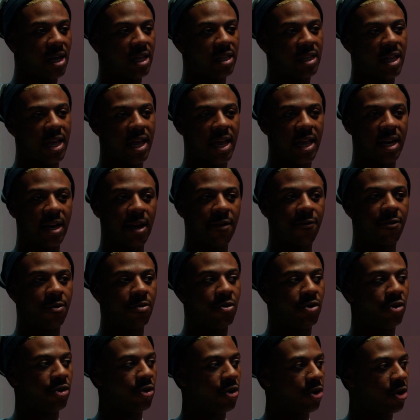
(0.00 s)
LA and they from
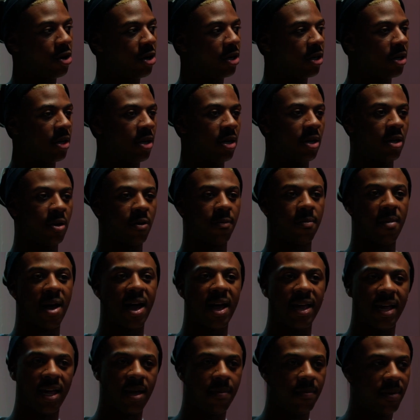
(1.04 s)
New York,
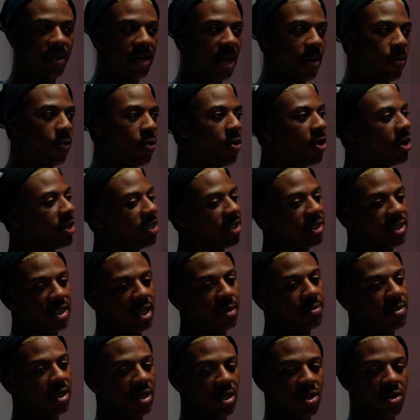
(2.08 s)
Miami, they want
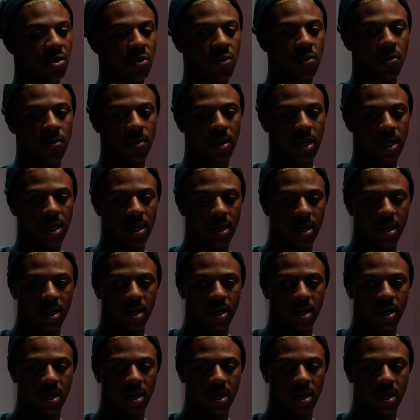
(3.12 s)
something to do with